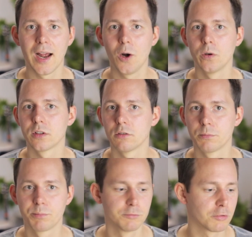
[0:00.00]
out
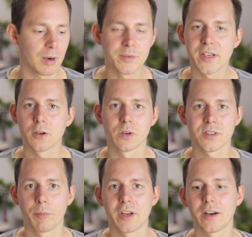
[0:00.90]
drum set or
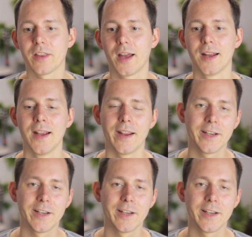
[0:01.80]
something like that,